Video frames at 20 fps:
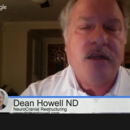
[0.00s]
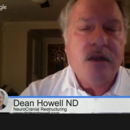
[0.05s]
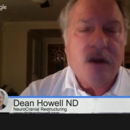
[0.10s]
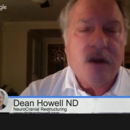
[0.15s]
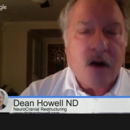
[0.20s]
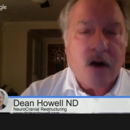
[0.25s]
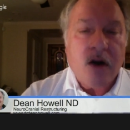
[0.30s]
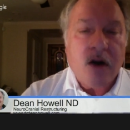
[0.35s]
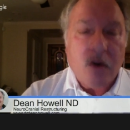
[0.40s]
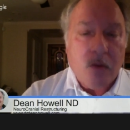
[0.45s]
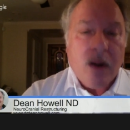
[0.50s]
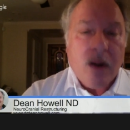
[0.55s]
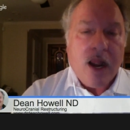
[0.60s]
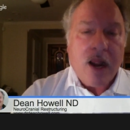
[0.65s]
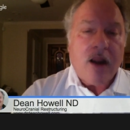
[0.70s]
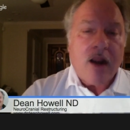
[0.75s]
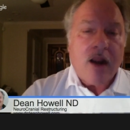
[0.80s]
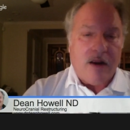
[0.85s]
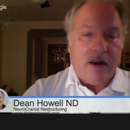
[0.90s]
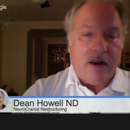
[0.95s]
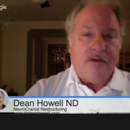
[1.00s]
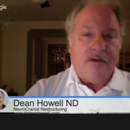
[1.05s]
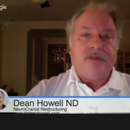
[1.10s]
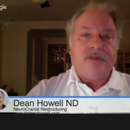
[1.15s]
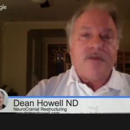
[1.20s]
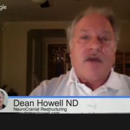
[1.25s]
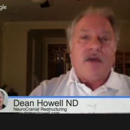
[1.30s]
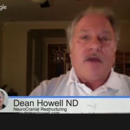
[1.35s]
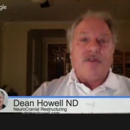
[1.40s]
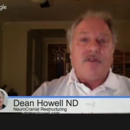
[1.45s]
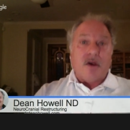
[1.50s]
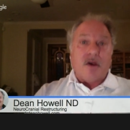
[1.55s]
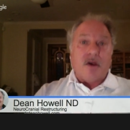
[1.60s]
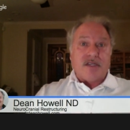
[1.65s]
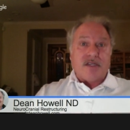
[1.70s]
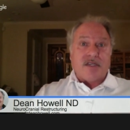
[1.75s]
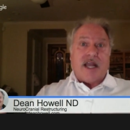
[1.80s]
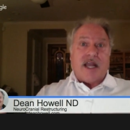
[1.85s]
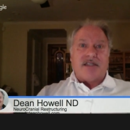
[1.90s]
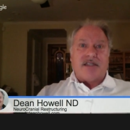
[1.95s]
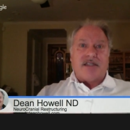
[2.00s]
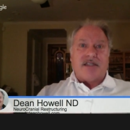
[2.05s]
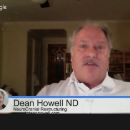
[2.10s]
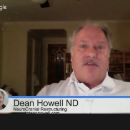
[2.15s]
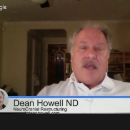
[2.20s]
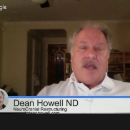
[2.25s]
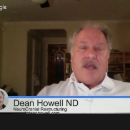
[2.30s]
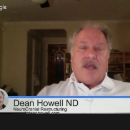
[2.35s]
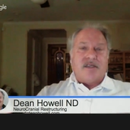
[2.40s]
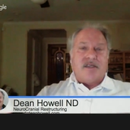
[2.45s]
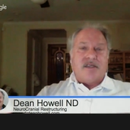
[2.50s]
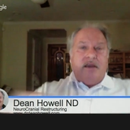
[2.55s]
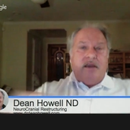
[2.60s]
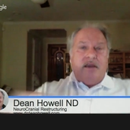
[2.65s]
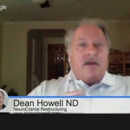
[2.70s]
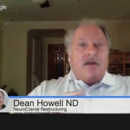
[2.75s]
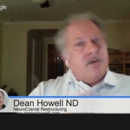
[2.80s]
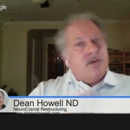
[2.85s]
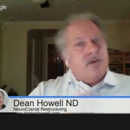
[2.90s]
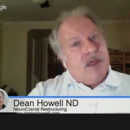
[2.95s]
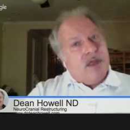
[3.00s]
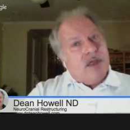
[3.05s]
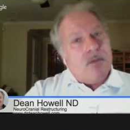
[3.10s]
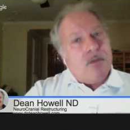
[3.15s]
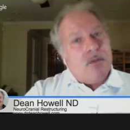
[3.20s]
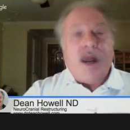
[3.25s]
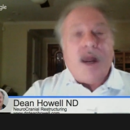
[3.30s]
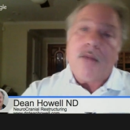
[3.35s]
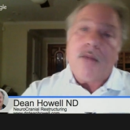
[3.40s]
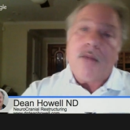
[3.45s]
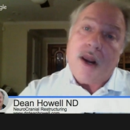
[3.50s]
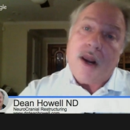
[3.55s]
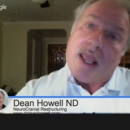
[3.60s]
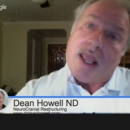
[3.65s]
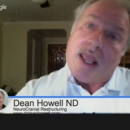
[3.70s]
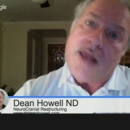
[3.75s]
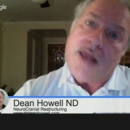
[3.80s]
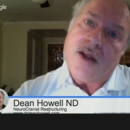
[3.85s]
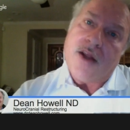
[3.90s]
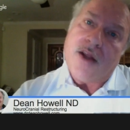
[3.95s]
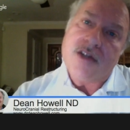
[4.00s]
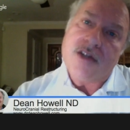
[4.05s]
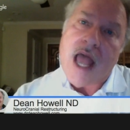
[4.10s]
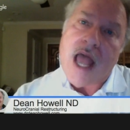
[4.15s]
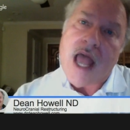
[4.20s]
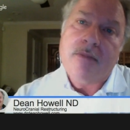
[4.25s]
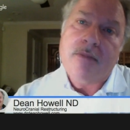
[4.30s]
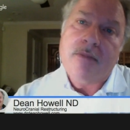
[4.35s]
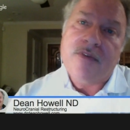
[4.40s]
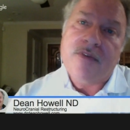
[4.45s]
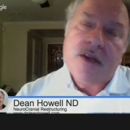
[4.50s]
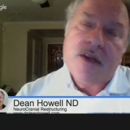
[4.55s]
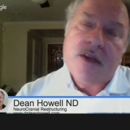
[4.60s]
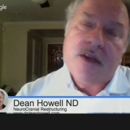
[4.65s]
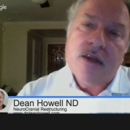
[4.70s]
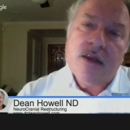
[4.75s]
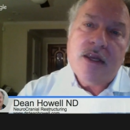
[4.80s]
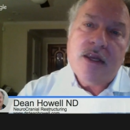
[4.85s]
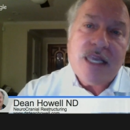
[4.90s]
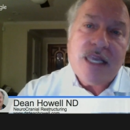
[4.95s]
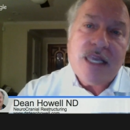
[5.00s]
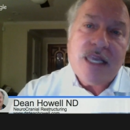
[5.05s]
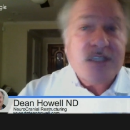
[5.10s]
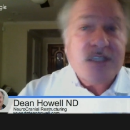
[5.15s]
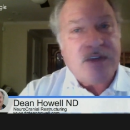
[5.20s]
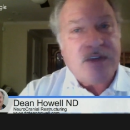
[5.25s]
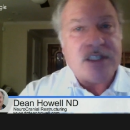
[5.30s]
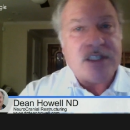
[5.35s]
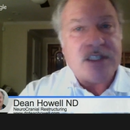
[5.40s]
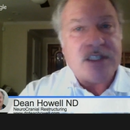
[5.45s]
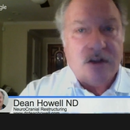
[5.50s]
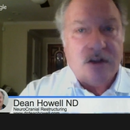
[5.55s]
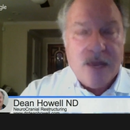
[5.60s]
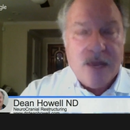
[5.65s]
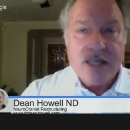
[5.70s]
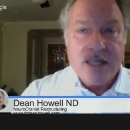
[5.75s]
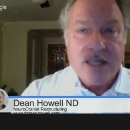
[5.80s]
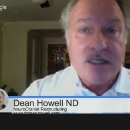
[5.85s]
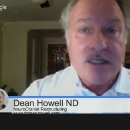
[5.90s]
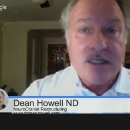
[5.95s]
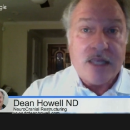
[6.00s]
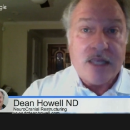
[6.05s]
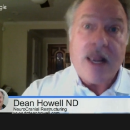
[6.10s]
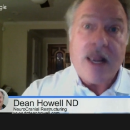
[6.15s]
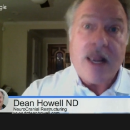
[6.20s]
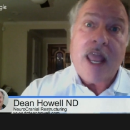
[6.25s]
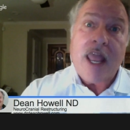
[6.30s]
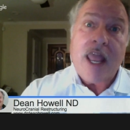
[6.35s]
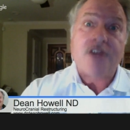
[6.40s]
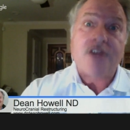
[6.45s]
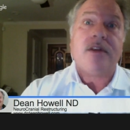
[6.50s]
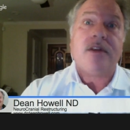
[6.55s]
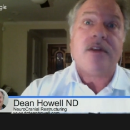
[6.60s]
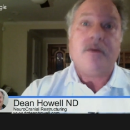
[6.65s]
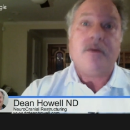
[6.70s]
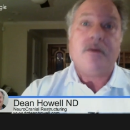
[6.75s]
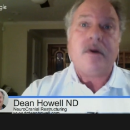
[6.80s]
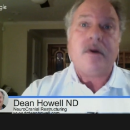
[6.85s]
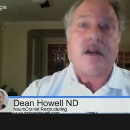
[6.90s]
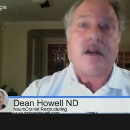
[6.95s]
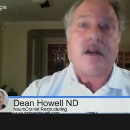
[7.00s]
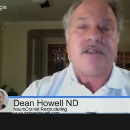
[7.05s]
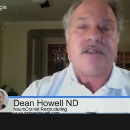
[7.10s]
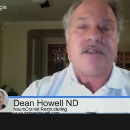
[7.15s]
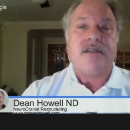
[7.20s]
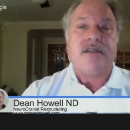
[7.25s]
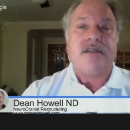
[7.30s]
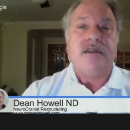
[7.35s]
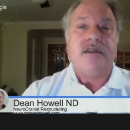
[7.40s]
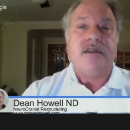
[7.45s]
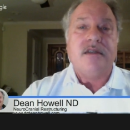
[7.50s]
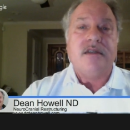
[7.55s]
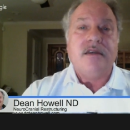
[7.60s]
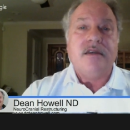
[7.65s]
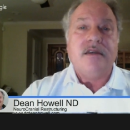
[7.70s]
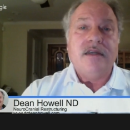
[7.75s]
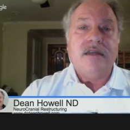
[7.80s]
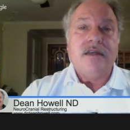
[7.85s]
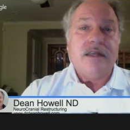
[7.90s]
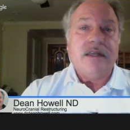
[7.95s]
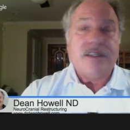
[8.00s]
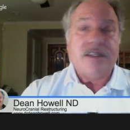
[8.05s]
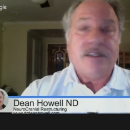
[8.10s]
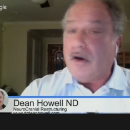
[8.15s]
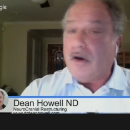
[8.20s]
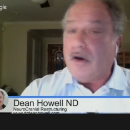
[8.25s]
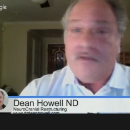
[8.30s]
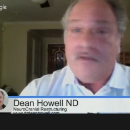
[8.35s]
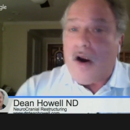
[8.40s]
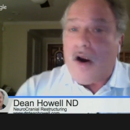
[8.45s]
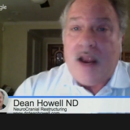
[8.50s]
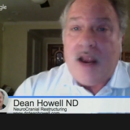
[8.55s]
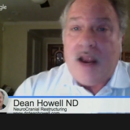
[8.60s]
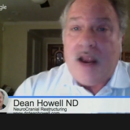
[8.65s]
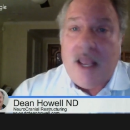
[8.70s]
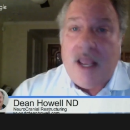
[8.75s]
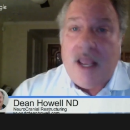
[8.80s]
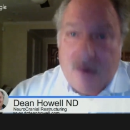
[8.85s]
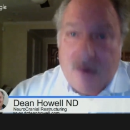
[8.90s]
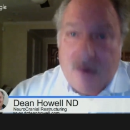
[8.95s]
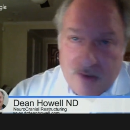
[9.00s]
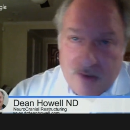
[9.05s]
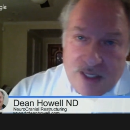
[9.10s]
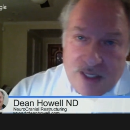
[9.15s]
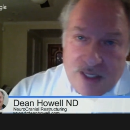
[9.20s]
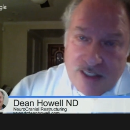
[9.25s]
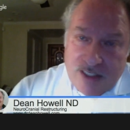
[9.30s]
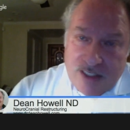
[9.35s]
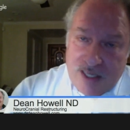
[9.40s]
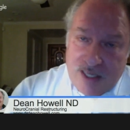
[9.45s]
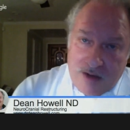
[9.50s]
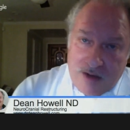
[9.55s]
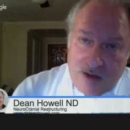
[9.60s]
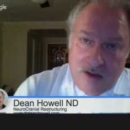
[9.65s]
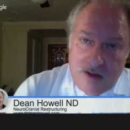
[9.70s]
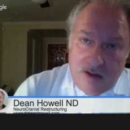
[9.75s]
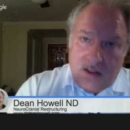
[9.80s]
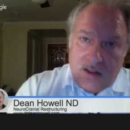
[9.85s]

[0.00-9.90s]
are aware of, of those kinds of things. Then what I want to add on top of it is physical medicine that actually works. And so far, I've only seen